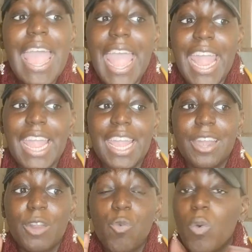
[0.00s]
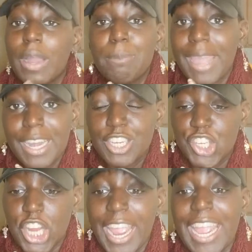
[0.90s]
and one
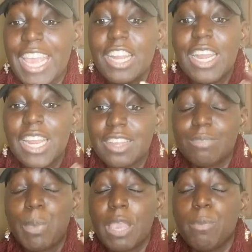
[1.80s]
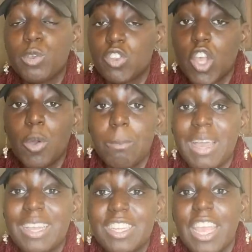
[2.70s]
manager, and he needed people so
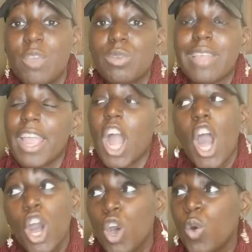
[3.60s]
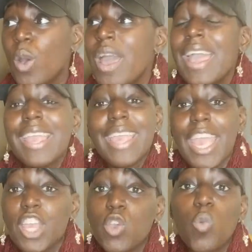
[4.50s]
much that he was like, "Oh,
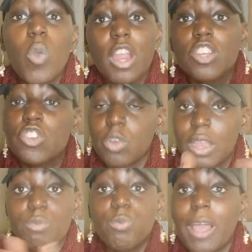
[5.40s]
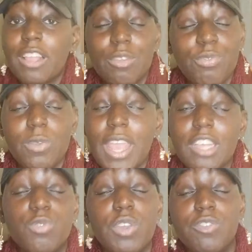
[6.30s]
can you work straight, like, the
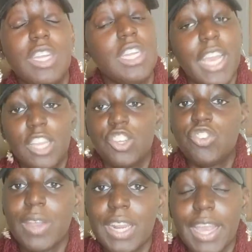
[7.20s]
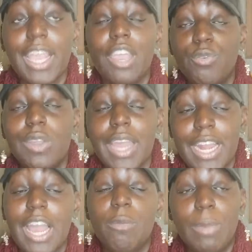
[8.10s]
next 15 days straight?" Like, every
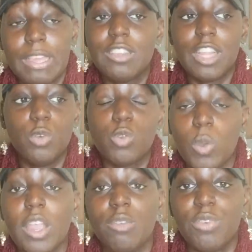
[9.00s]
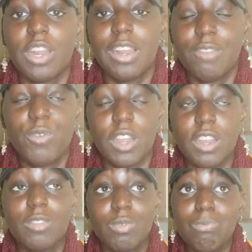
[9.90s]
night I basically was working for
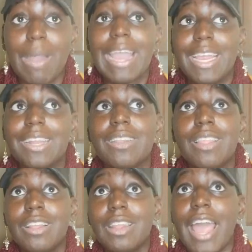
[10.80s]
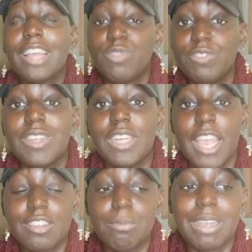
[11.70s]
the last 15
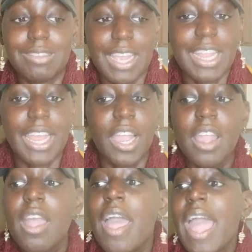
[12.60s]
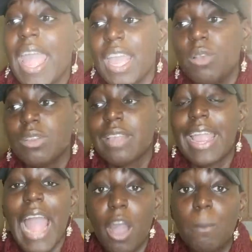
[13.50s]
days of my stay there, and he was
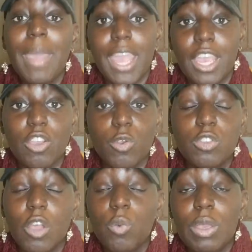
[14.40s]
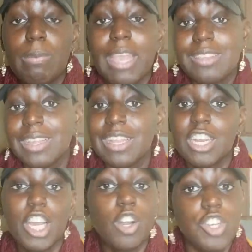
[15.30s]
like, "I'll pay you." So we basically
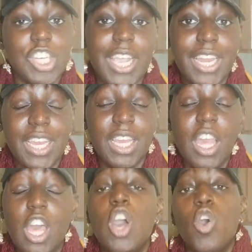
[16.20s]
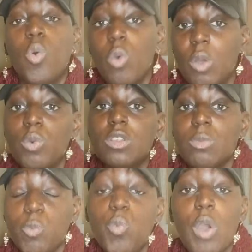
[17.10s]
negotiated what
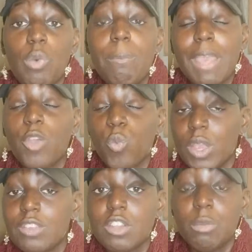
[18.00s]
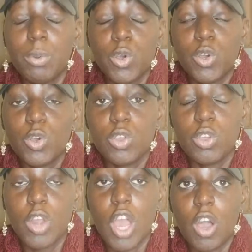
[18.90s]
would be a reasonable,
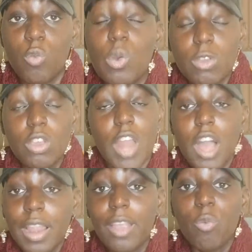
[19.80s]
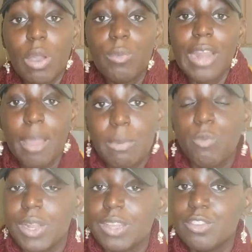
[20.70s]
like, what would I be
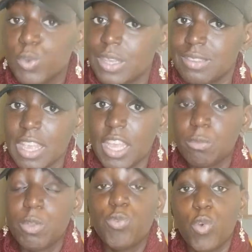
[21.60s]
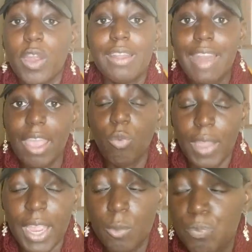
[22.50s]
willing to accept for a day
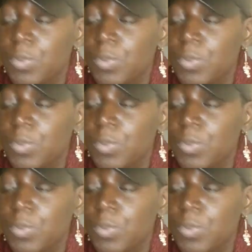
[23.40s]
rate,